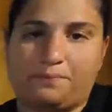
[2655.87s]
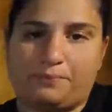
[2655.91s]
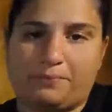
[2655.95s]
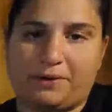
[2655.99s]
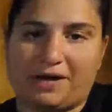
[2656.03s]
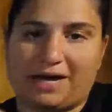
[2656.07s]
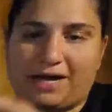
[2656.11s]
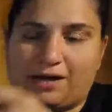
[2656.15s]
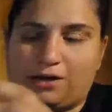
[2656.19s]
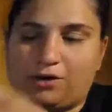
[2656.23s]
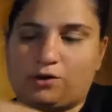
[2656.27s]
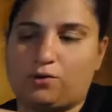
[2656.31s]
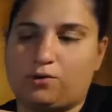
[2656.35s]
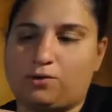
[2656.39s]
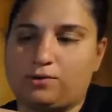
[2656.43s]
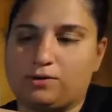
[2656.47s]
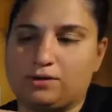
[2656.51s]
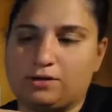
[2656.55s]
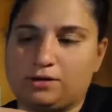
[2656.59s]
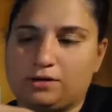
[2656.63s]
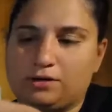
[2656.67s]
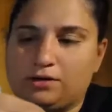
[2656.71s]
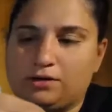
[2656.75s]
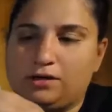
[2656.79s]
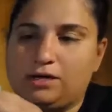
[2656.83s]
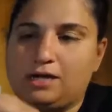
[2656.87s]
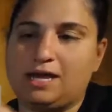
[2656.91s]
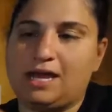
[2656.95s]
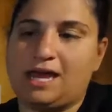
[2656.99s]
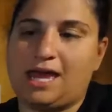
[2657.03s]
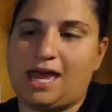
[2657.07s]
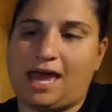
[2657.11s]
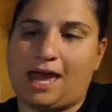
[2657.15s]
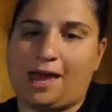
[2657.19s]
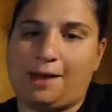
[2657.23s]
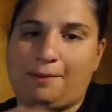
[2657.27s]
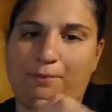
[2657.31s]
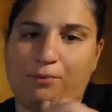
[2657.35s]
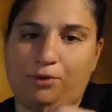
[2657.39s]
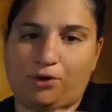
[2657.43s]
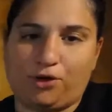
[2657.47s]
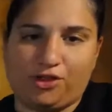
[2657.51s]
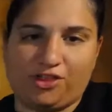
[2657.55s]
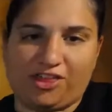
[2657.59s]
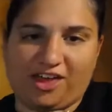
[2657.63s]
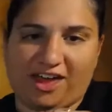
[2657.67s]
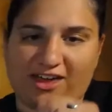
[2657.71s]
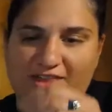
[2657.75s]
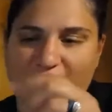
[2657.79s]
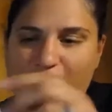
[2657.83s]
back corner and
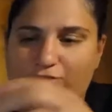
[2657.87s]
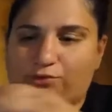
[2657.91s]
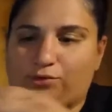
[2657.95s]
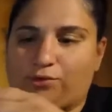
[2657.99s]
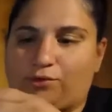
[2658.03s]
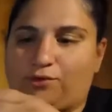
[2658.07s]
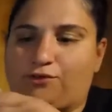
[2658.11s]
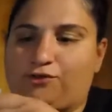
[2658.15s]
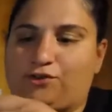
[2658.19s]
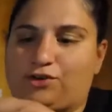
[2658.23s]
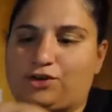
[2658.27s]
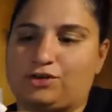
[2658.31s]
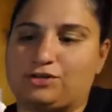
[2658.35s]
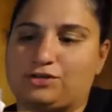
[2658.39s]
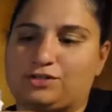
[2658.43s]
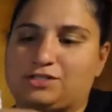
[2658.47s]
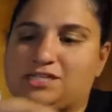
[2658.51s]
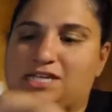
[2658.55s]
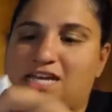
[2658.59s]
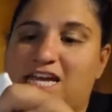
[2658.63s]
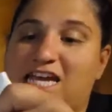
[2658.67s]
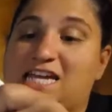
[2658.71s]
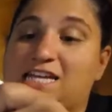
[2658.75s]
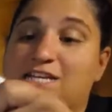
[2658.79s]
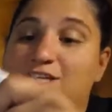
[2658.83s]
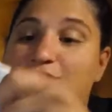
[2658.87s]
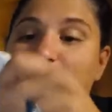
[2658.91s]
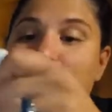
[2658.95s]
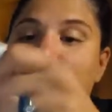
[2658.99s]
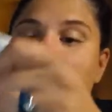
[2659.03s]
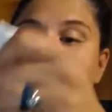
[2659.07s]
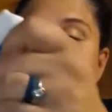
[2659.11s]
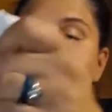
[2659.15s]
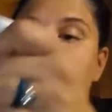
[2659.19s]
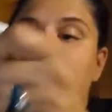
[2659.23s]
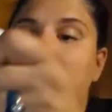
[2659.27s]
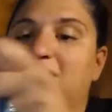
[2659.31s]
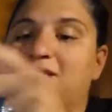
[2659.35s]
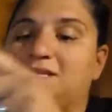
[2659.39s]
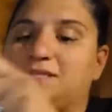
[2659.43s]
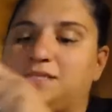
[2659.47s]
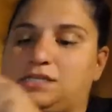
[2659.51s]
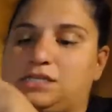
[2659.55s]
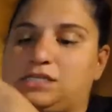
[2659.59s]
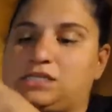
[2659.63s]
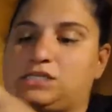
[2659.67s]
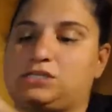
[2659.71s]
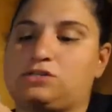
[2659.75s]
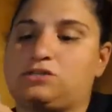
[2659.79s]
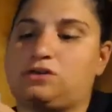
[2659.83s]
pull that through first. It just makes
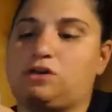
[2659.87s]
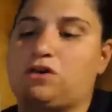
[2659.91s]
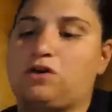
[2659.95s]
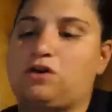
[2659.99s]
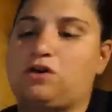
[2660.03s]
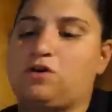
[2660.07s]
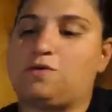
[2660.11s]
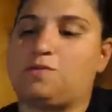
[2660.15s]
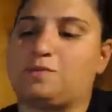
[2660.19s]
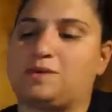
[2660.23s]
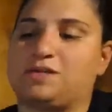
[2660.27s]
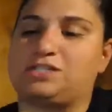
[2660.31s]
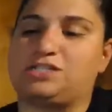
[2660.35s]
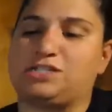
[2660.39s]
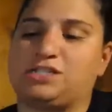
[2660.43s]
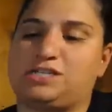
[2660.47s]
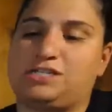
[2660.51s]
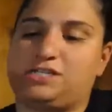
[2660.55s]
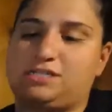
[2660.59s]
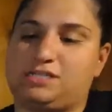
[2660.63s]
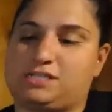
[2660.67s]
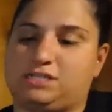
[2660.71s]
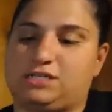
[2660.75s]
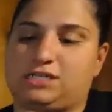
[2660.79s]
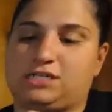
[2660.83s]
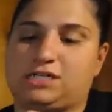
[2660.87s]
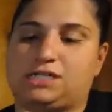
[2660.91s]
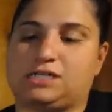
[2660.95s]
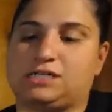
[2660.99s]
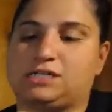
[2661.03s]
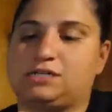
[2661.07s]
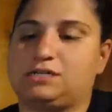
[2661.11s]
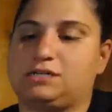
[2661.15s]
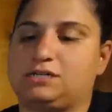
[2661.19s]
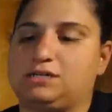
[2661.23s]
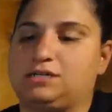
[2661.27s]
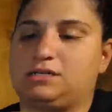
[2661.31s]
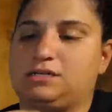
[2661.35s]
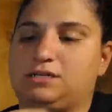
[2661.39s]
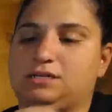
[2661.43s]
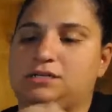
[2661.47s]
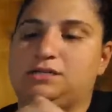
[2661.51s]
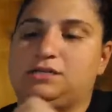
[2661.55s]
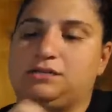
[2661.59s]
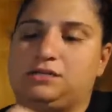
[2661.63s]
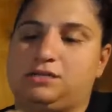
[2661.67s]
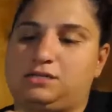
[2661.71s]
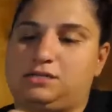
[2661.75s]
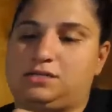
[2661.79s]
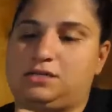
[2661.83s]
it so much easier.
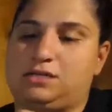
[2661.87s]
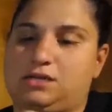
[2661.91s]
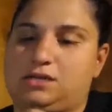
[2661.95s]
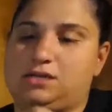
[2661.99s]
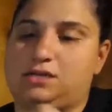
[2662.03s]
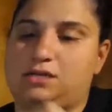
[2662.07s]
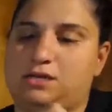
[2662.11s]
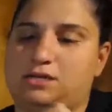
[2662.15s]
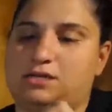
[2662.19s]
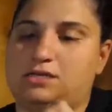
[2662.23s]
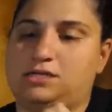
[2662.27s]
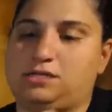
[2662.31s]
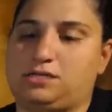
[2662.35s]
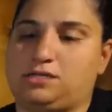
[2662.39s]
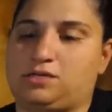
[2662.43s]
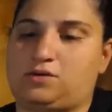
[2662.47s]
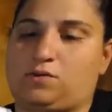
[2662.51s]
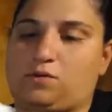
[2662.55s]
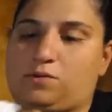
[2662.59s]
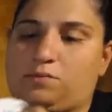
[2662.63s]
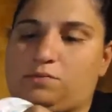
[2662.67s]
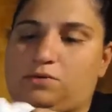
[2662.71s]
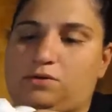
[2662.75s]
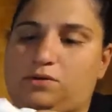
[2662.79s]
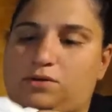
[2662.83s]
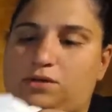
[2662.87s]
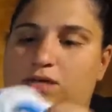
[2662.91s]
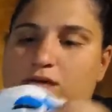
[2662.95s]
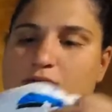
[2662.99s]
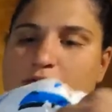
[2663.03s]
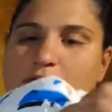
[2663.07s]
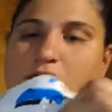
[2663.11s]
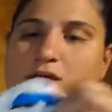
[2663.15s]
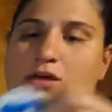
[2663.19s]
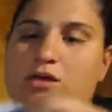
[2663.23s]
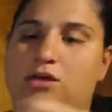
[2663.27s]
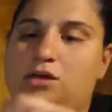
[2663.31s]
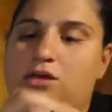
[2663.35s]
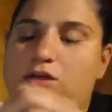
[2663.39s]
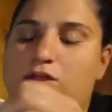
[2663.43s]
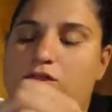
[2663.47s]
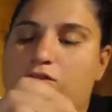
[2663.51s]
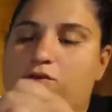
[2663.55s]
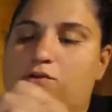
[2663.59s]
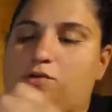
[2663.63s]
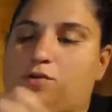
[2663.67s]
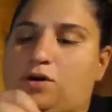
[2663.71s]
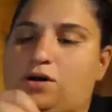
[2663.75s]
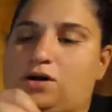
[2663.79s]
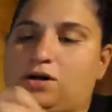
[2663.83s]
So we're pulling
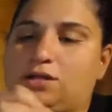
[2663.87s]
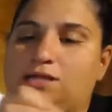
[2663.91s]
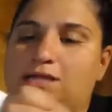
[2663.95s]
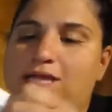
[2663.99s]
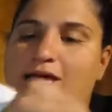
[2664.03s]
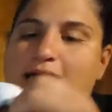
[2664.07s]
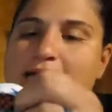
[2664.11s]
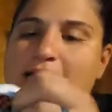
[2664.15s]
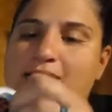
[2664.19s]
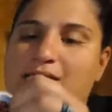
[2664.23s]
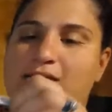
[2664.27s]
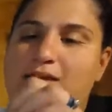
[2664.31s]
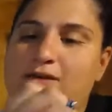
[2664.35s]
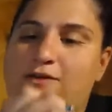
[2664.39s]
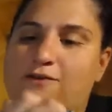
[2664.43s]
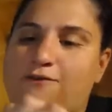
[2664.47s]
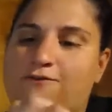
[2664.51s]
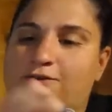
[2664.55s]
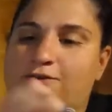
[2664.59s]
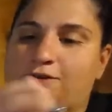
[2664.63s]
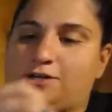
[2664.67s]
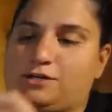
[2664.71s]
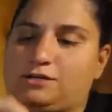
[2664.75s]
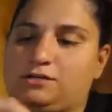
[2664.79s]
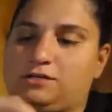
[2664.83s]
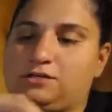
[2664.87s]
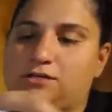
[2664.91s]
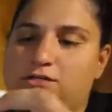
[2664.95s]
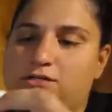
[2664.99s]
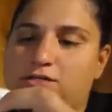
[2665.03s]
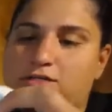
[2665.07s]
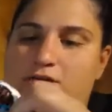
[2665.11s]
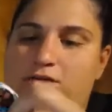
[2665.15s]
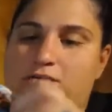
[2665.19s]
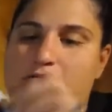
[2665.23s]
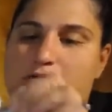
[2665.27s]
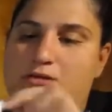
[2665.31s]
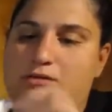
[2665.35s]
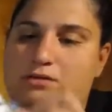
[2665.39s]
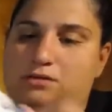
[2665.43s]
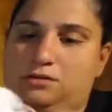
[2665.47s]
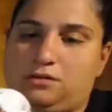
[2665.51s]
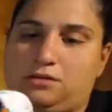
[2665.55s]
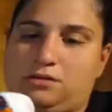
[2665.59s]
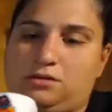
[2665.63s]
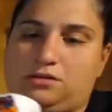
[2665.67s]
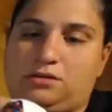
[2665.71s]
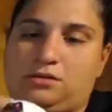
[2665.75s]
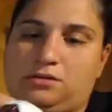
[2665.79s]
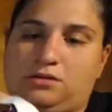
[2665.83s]
through our lining first.
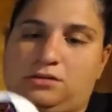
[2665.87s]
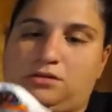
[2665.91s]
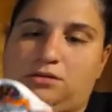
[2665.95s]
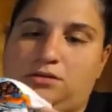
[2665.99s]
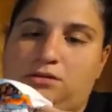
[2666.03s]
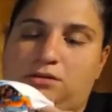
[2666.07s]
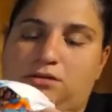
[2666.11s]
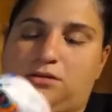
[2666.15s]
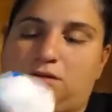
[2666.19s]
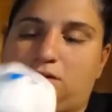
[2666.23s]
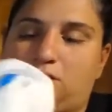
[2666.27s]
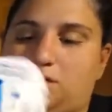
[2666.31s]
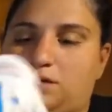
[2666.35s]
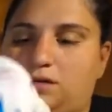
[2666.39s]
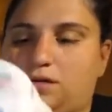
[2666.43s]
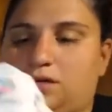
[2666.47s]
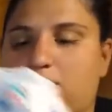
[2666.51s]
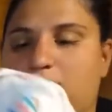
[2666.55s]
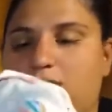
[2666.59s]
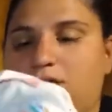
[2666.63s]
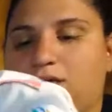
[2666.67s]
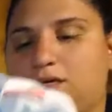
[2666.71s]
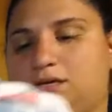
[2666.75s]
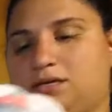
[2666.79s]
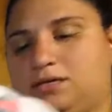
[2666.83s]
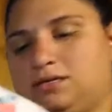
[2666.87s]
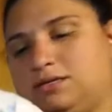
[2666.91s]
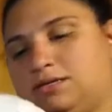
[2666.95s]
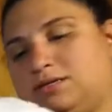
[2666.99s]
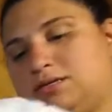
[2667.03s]
Okay.